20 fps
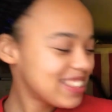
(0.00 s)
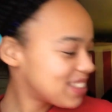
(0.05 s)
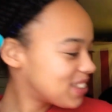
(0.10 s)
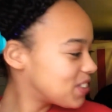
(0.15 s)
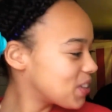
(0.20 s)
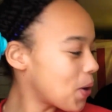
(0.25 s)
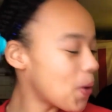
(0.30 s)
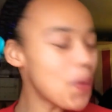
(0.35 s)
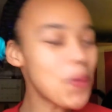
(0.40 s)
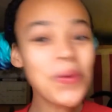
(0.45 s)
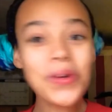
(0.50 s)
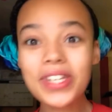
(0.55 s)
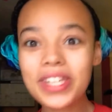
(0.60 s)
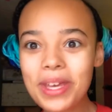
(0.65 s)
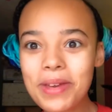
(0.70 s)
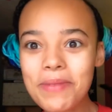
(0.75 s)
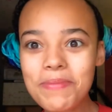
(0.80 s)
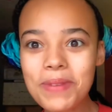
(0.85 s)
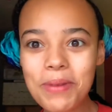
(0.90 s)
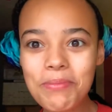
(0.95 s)
So,
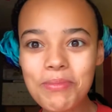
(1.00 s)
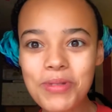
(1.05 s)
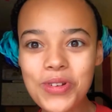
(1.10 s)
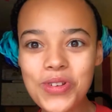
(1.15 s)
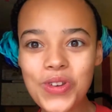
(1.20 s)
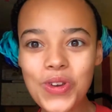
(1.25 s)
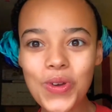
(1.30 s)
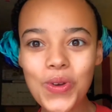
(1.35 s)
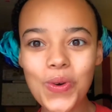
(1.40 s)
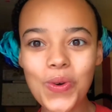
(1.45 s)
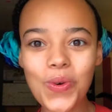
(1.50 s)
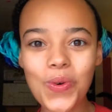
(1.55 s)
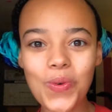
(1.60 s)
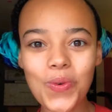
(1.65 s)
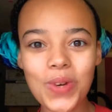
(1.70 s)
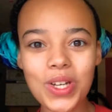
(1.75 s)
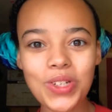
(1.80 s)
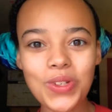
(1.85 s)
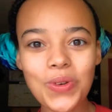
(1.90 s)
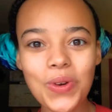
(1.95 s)
tip number two,
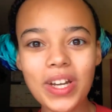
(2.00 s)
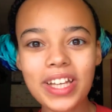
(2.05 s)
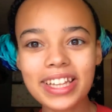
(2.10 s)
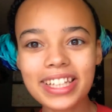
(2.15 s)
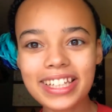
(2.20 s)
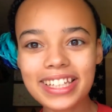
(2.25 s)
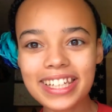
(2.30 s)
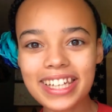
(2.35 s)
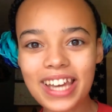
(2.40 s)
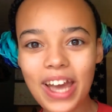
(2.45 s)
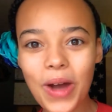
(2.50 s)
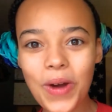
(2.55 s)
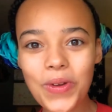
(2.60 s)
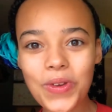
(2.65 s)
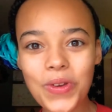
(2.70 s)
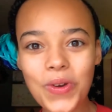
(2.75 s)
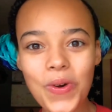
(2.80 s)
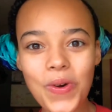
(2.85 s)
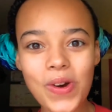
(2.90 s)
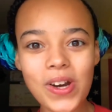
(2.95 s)
when you are cleaning out
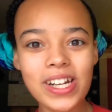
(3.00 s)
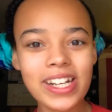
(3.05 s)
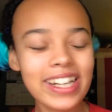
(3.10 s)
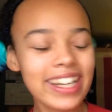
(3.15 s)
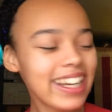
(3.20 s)
your